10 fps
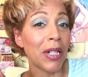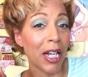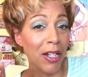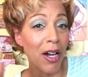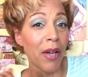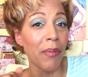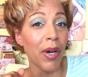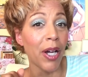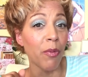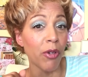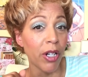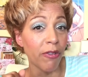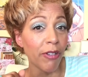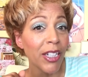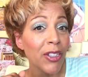and I got my
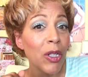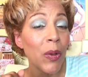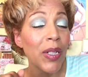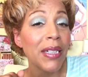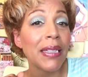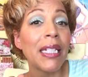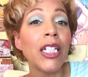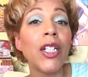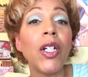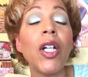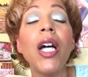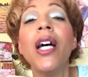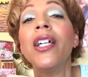Bonfresco in a single.